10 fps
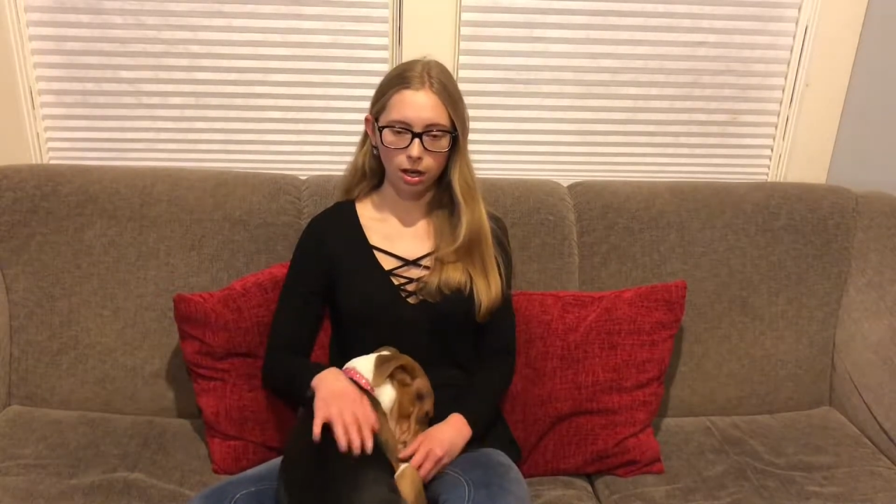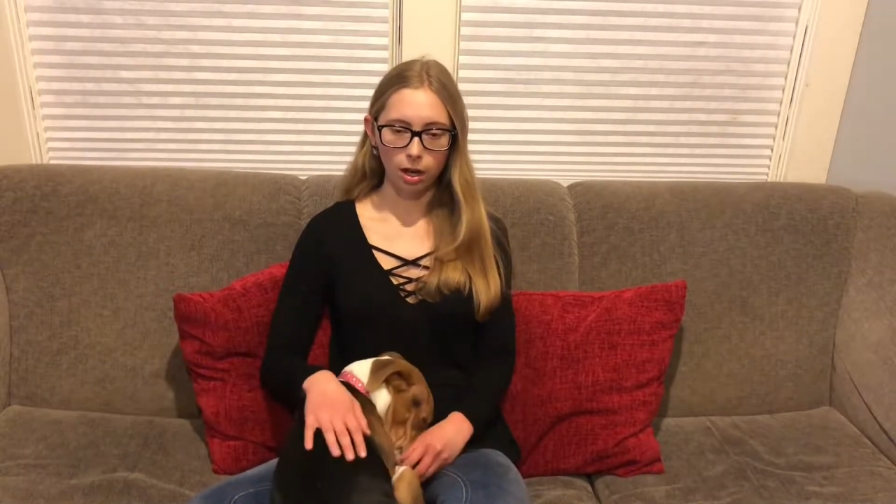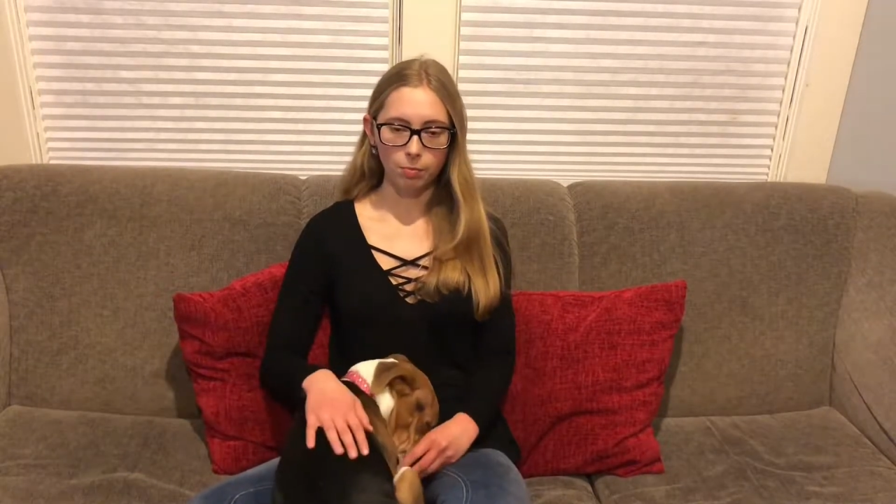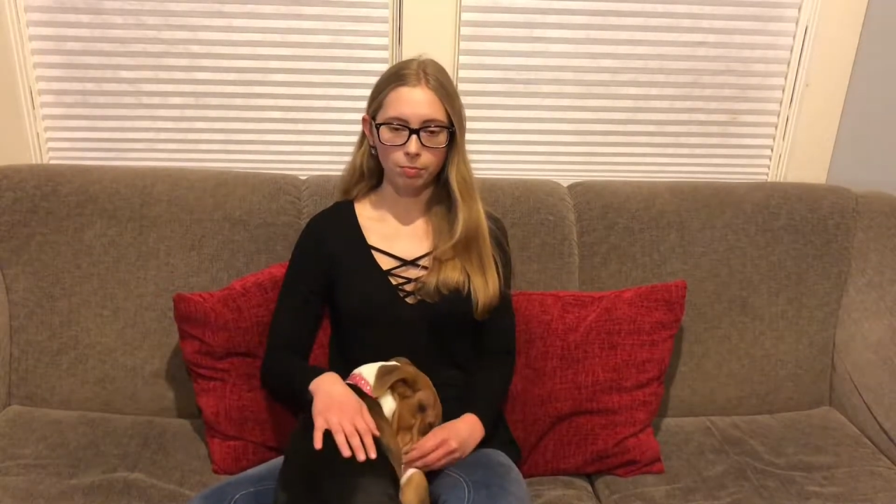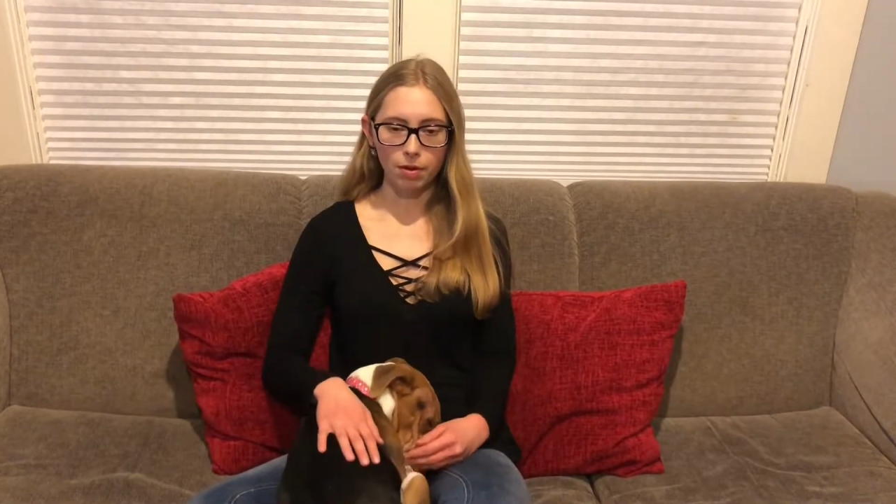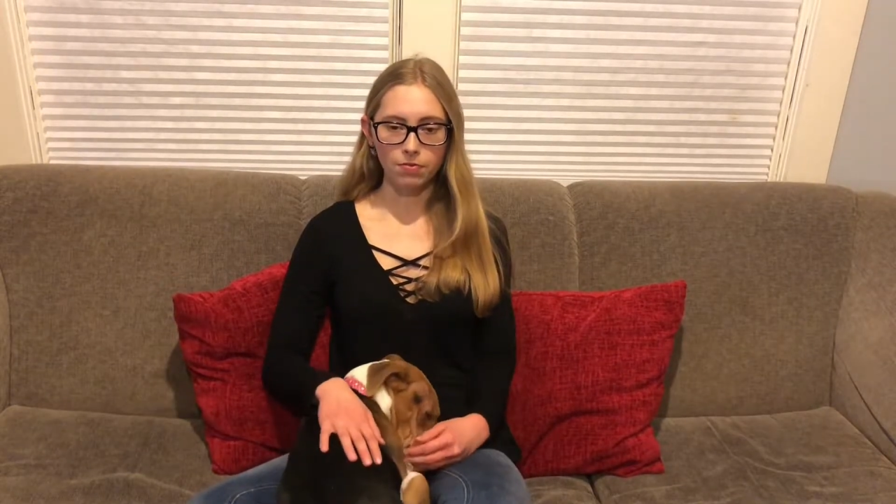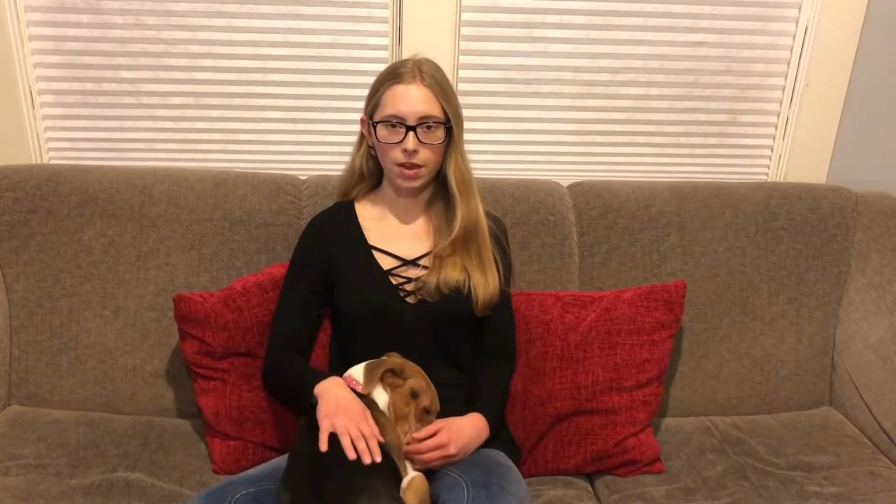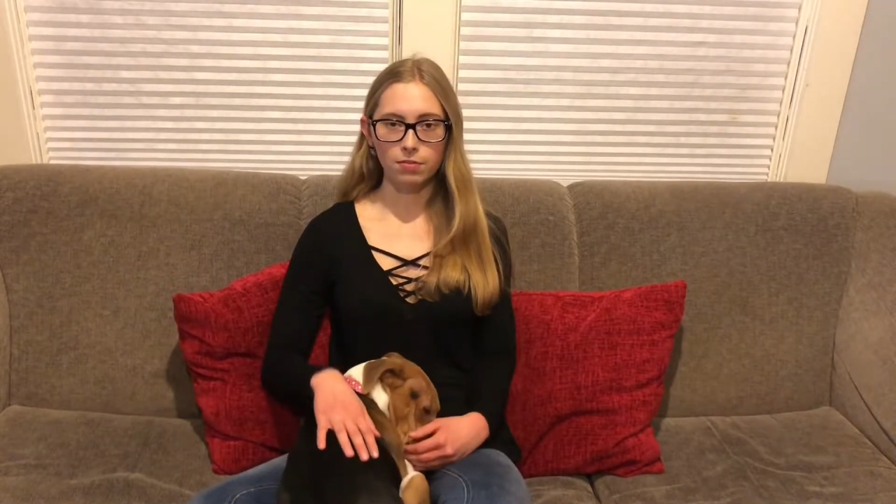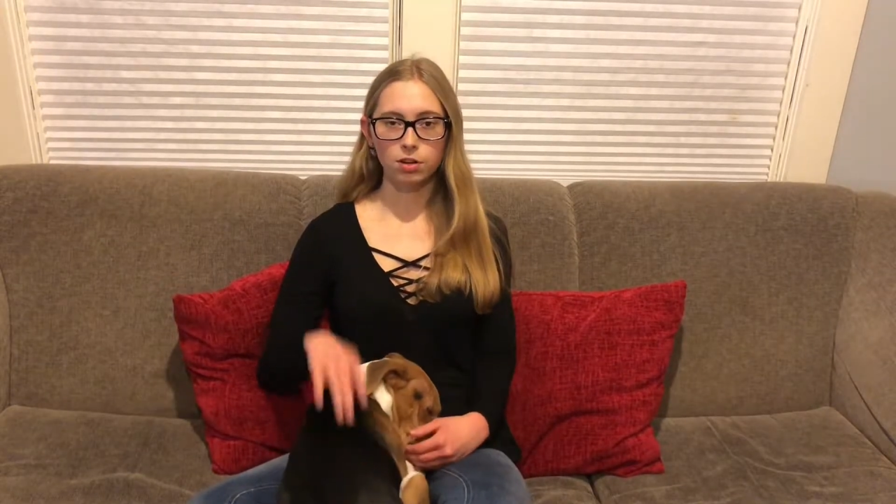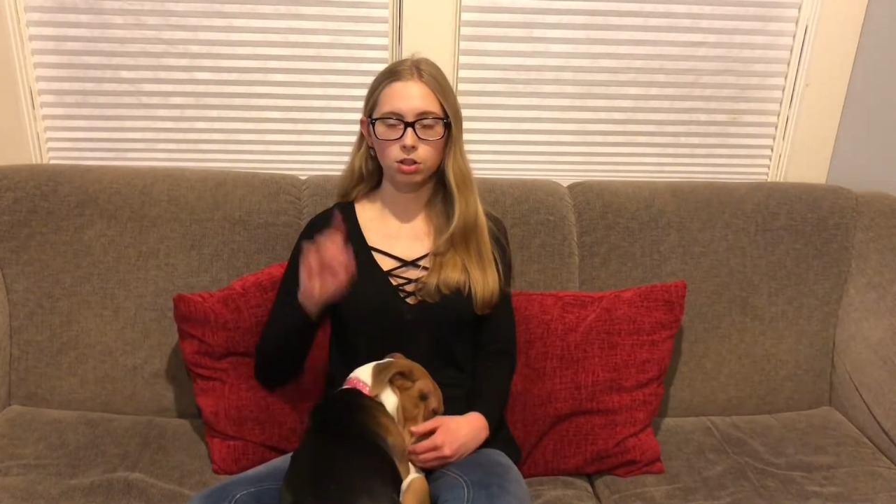My
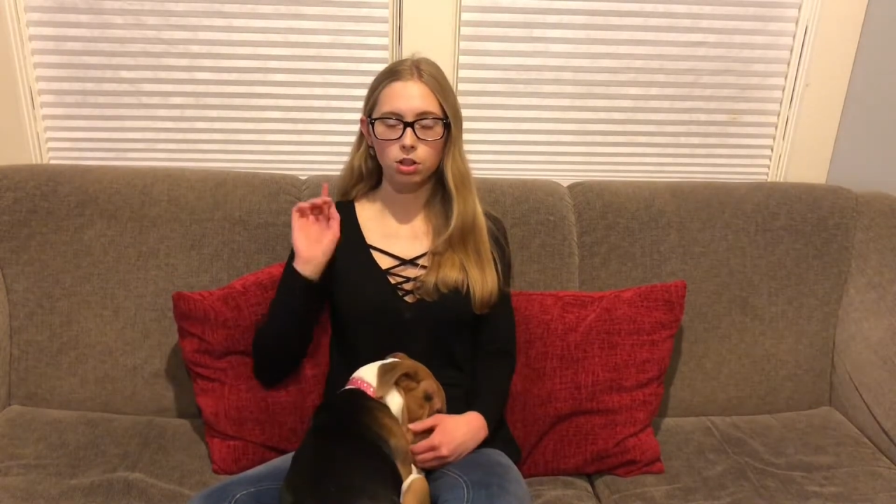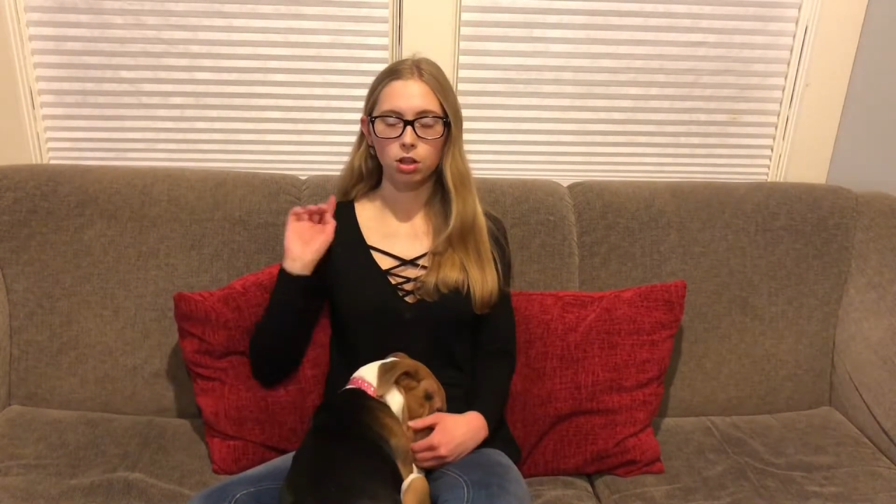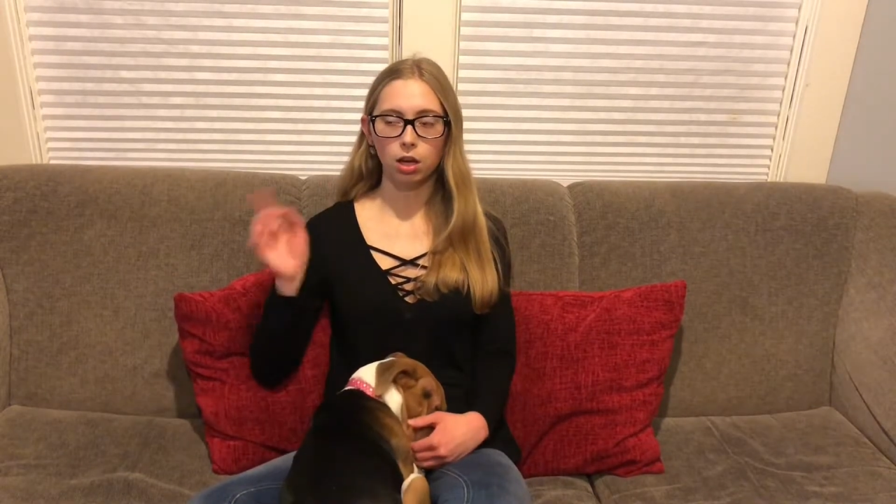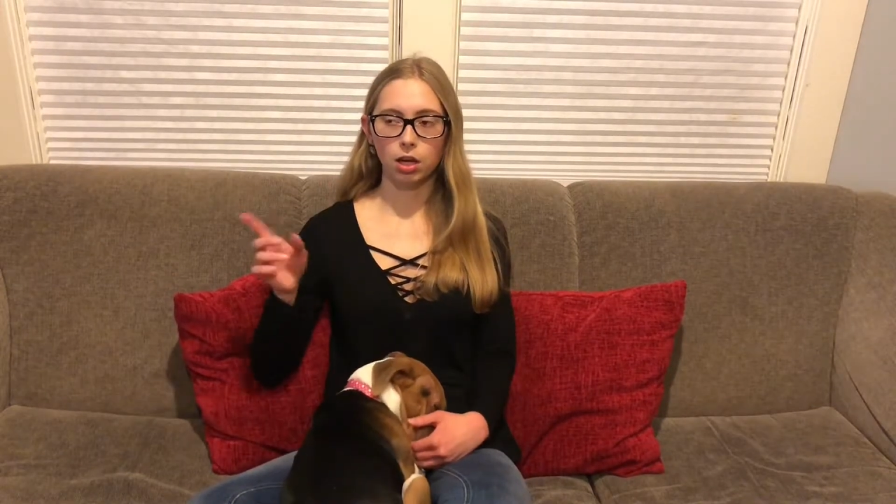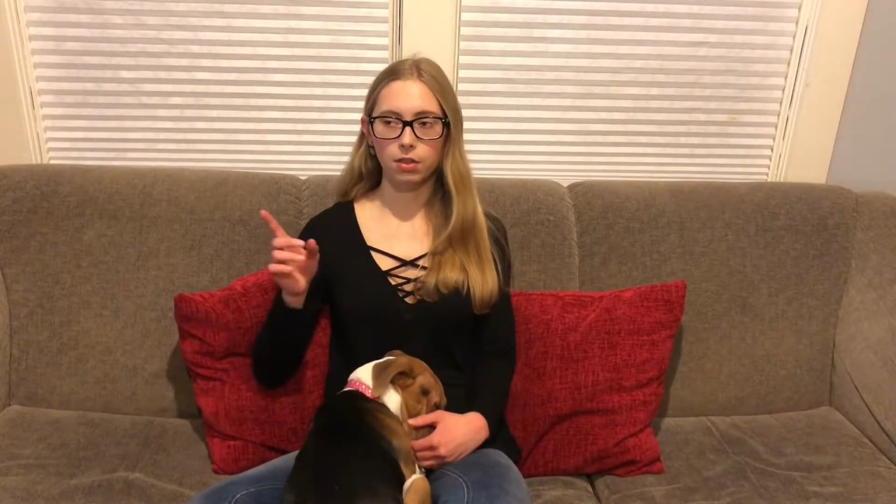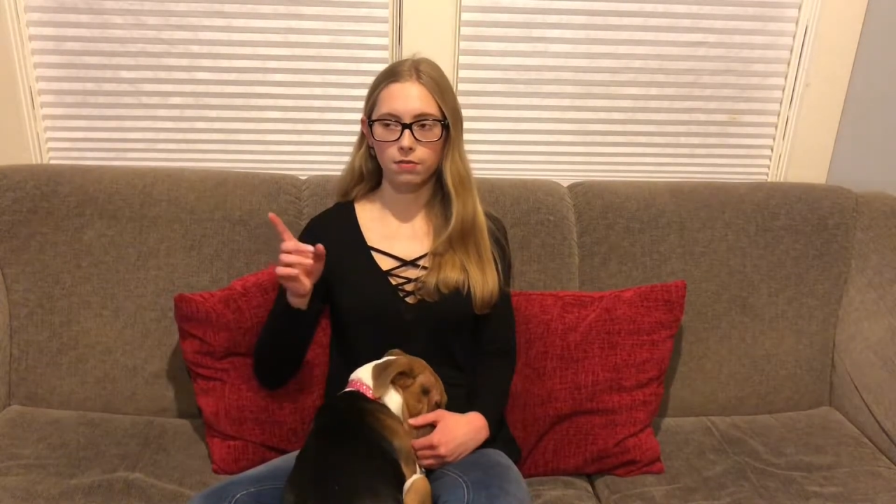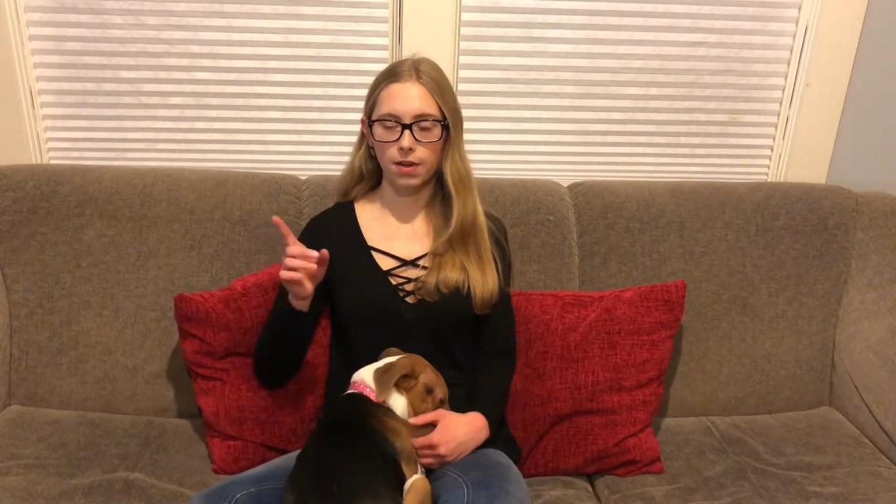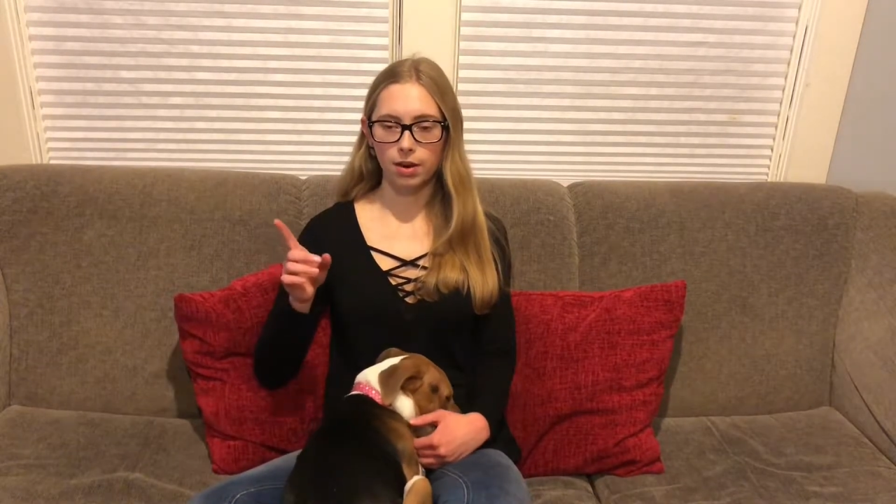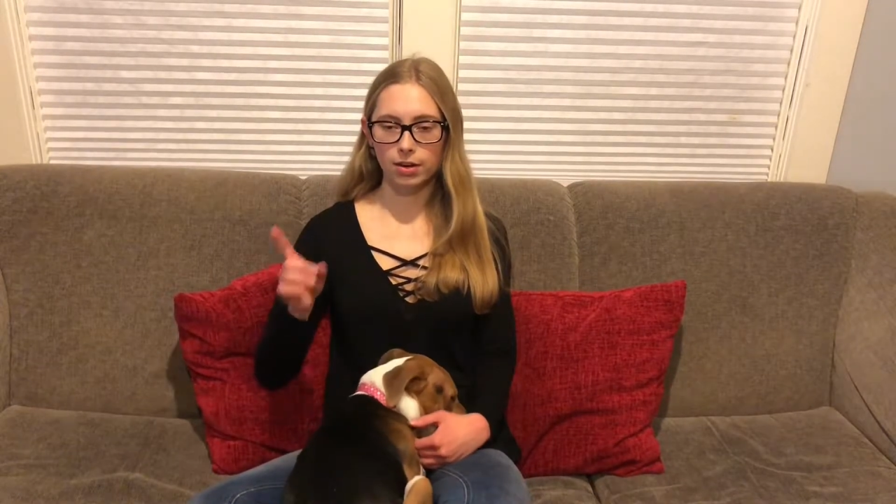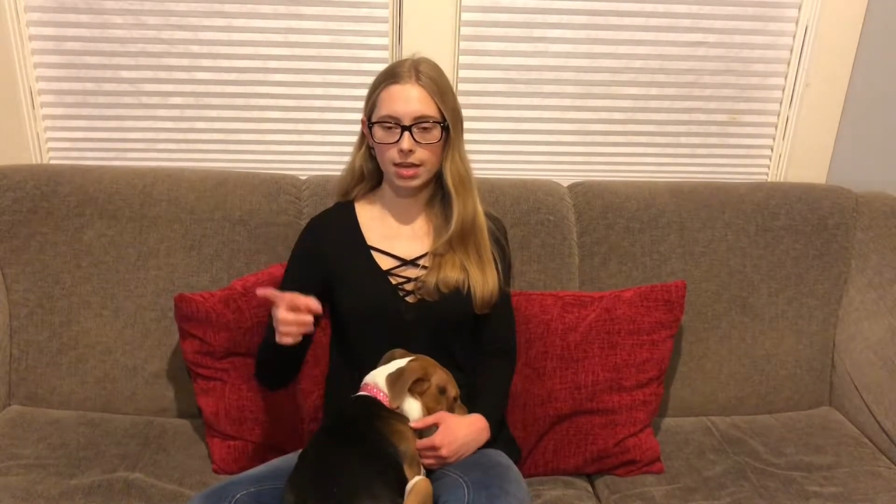favorite is the song at the
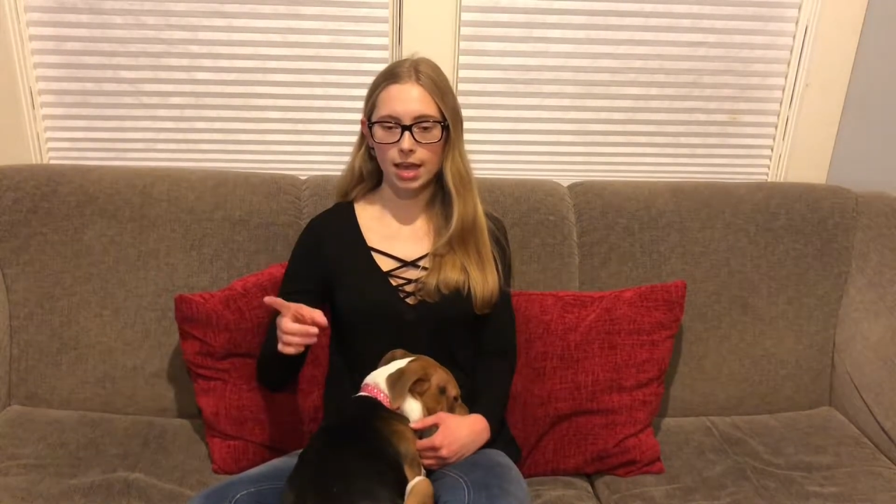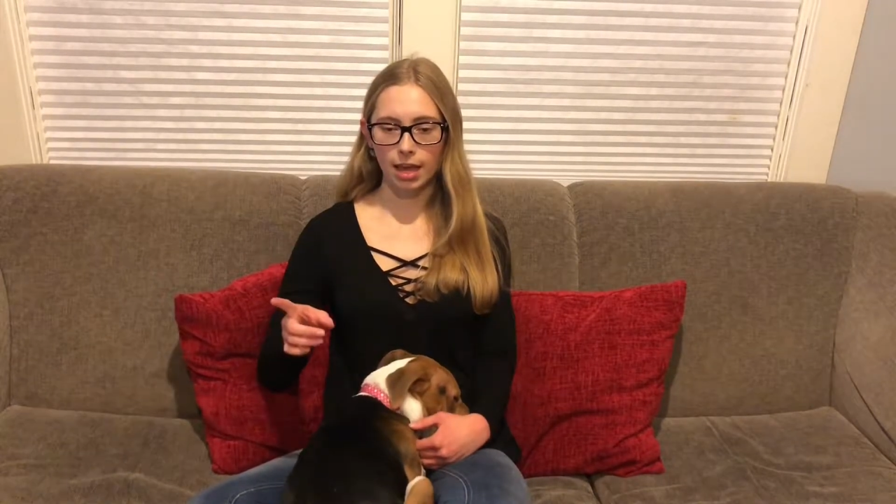very